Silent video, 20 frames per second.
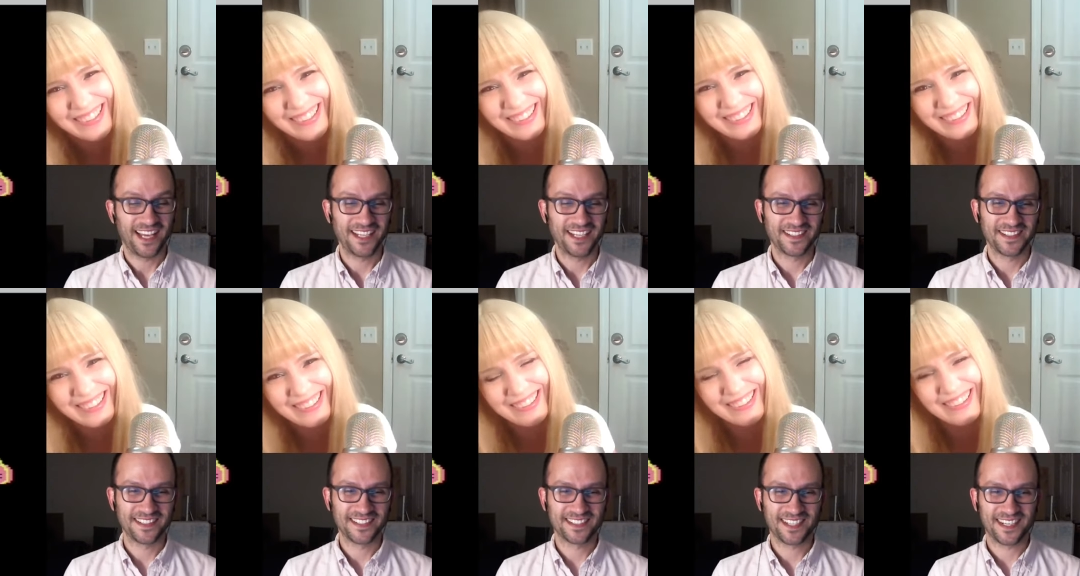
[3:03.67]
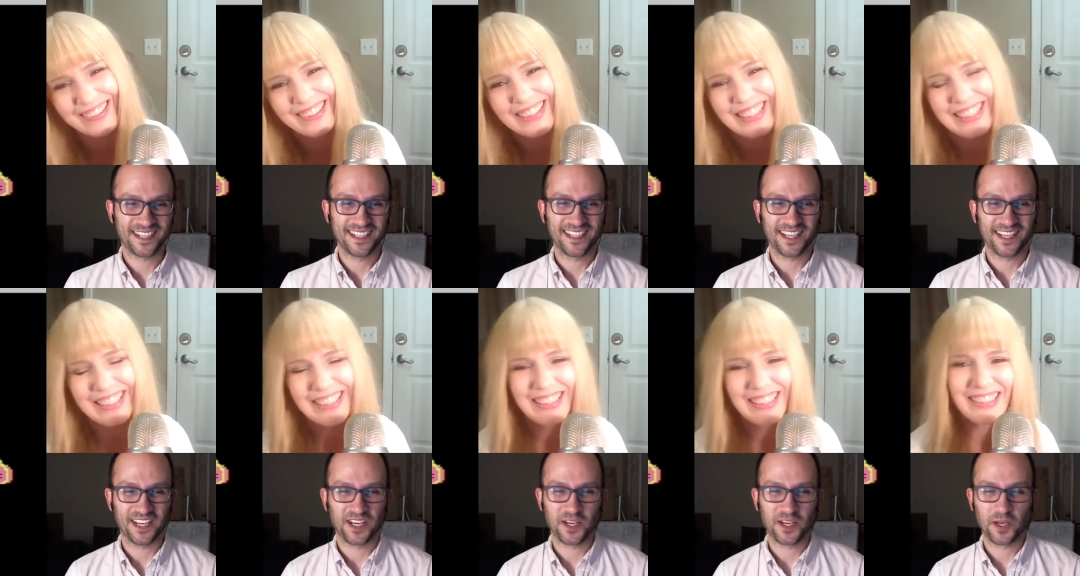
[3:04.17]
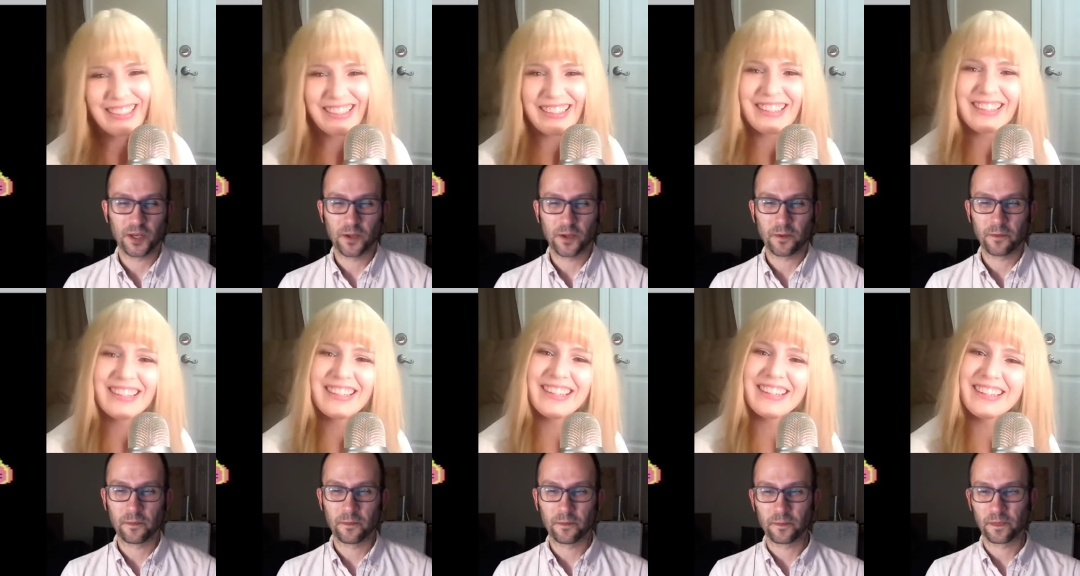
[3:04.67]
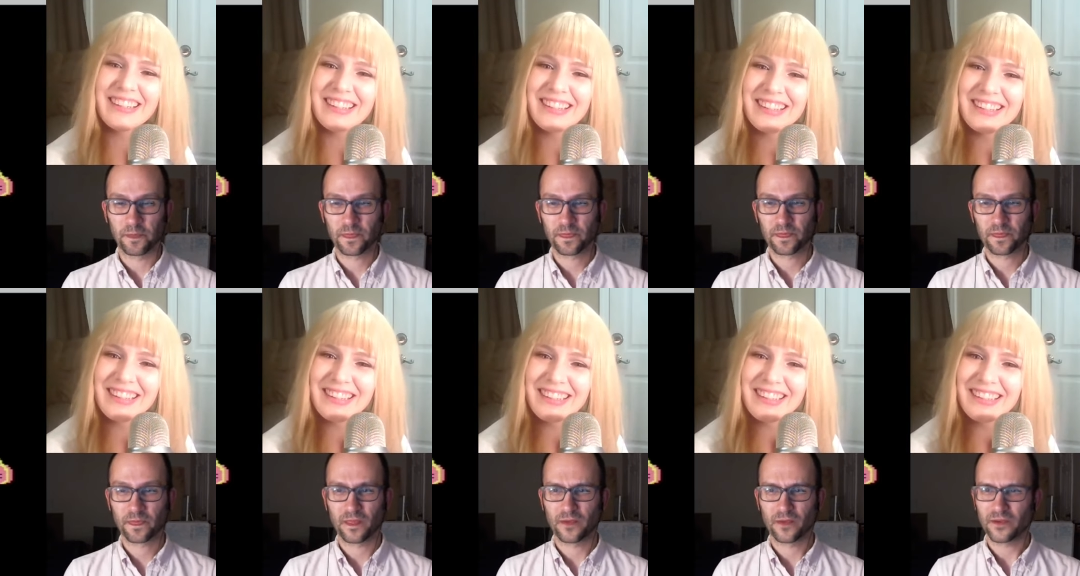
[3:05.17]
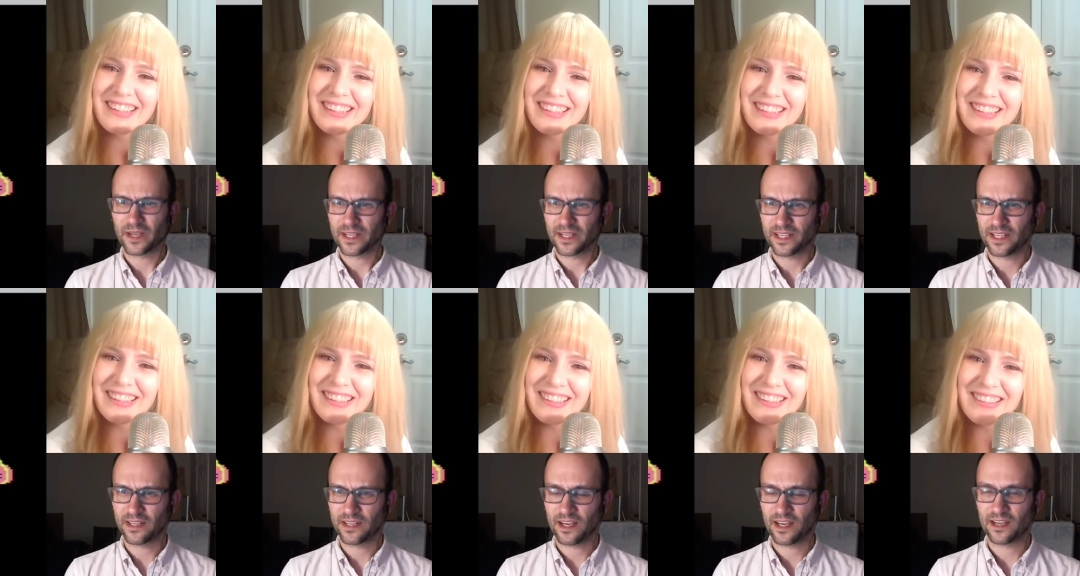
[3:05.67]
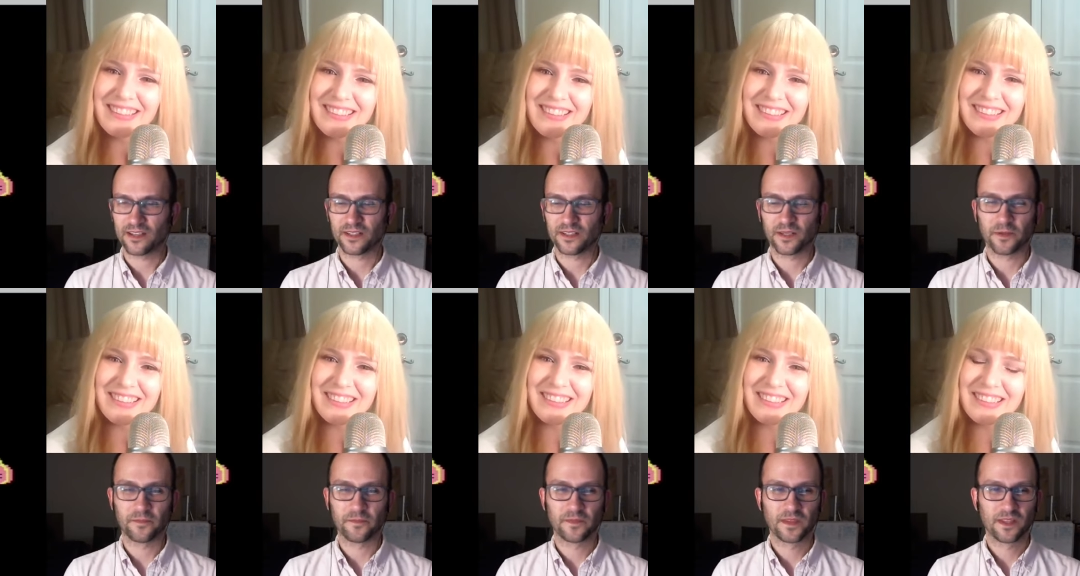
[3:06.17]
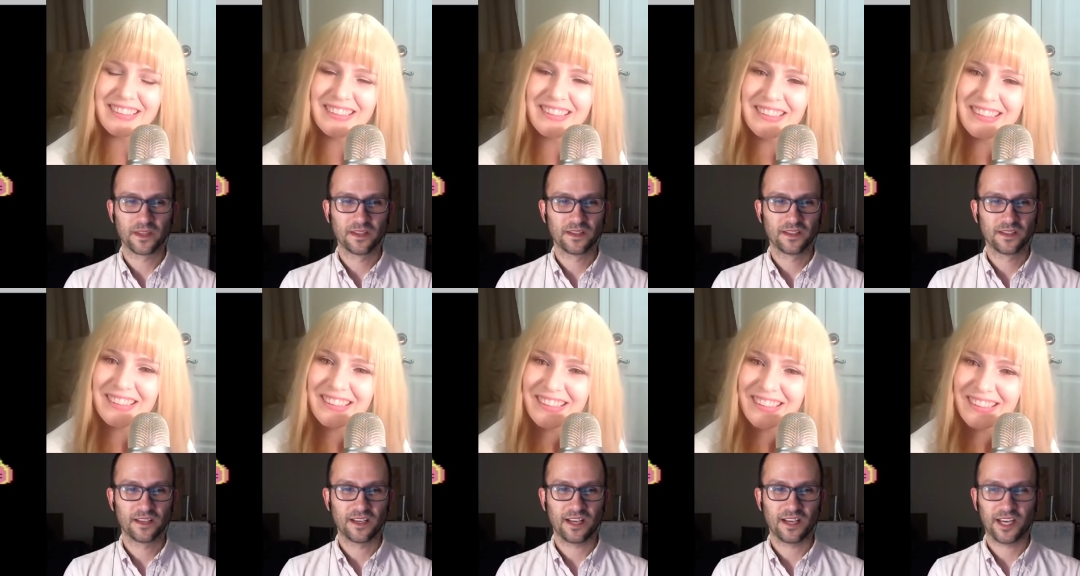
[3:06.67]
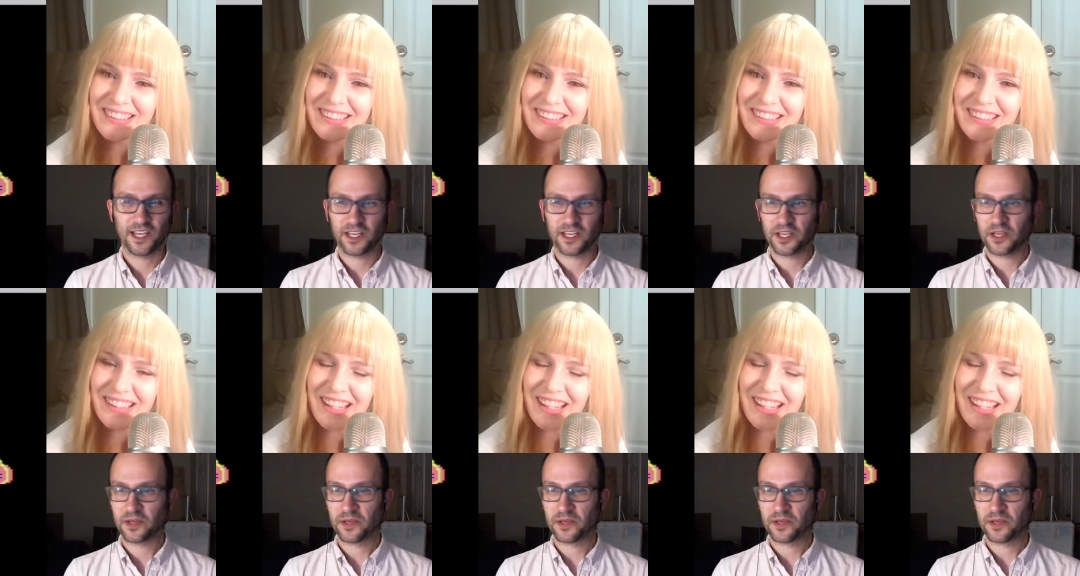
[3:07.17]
Speaker 1: anyway, sorry. Yeah. Um, what kind of Ken? I don't know. I